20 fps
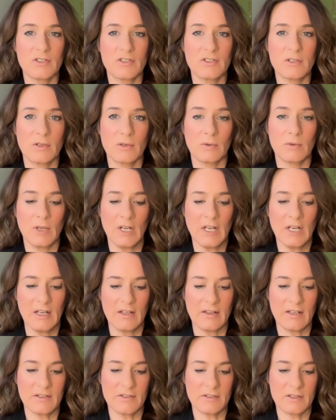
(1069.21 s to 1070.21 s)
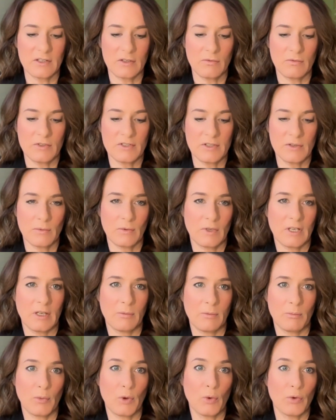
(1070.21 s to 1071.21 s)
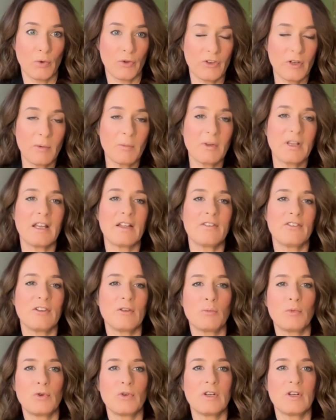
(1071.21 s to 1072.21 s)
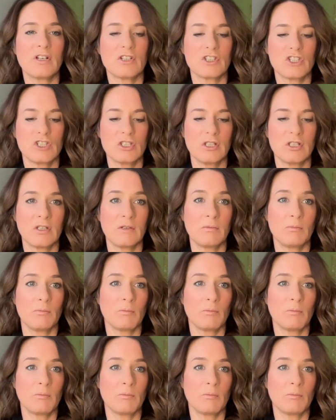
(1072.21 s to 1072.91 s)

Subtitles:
So that's going to result in poor stomach acid production,